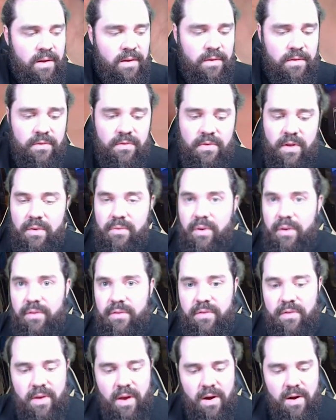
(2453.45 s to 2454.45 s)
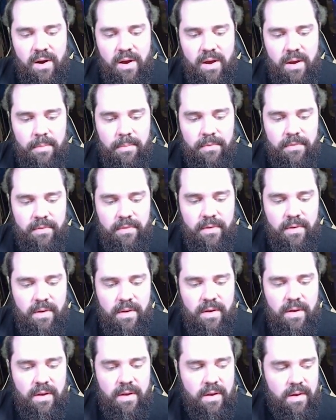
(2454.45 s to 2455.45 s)
Sacred Scarabs,
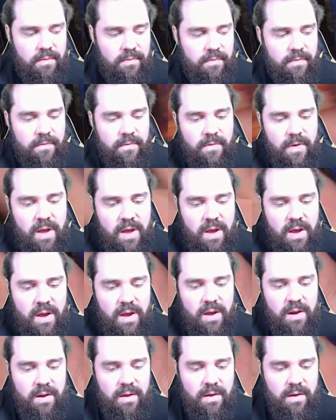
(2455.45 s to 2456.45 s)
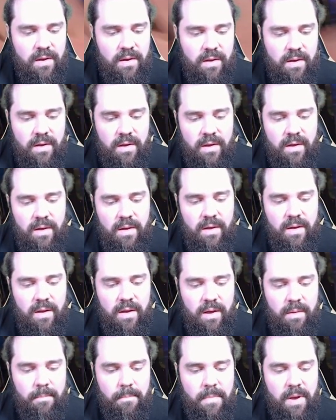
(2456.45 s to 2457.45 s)
a Fade,
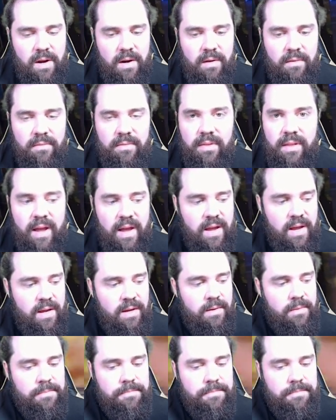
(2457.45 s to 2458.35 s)
a Men of Lang,